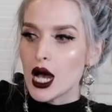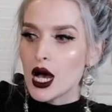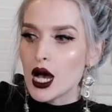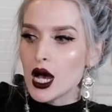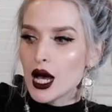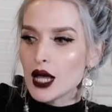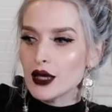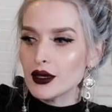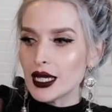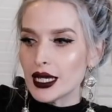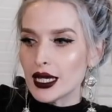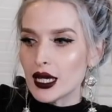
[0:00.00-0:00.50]

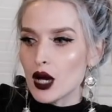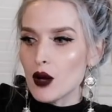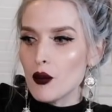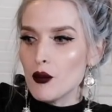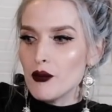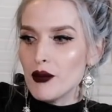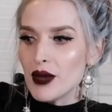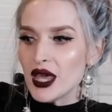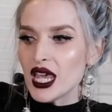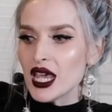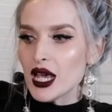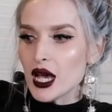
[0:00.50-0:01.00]
like
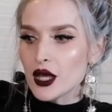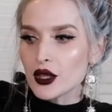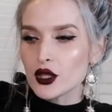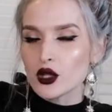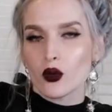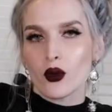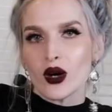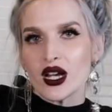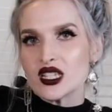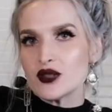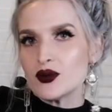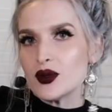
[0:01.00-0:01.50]
may
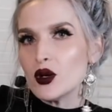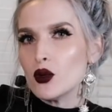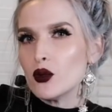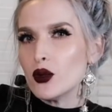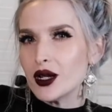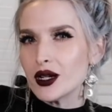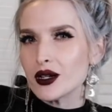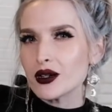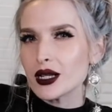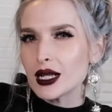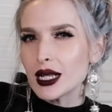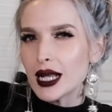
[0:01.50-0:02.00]
otherwise be
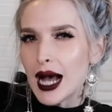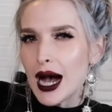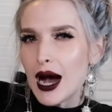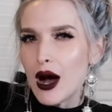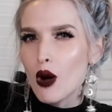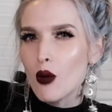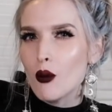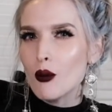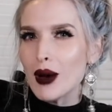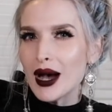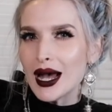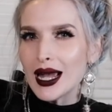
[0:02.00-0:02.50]
weirded
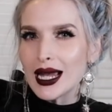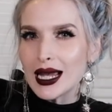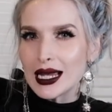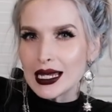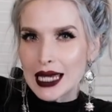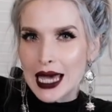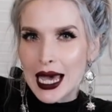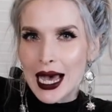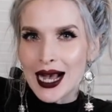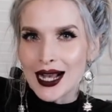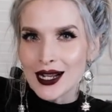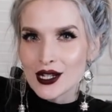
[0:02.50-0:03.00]
out by a
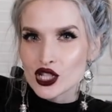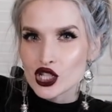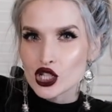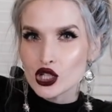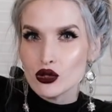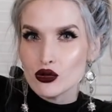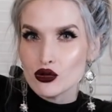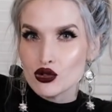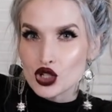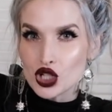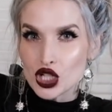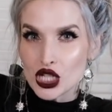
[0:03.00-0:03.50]

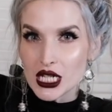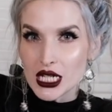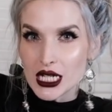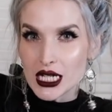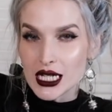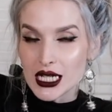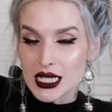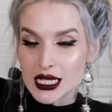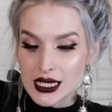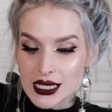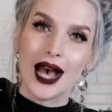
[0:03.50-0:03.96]
cashew cheese.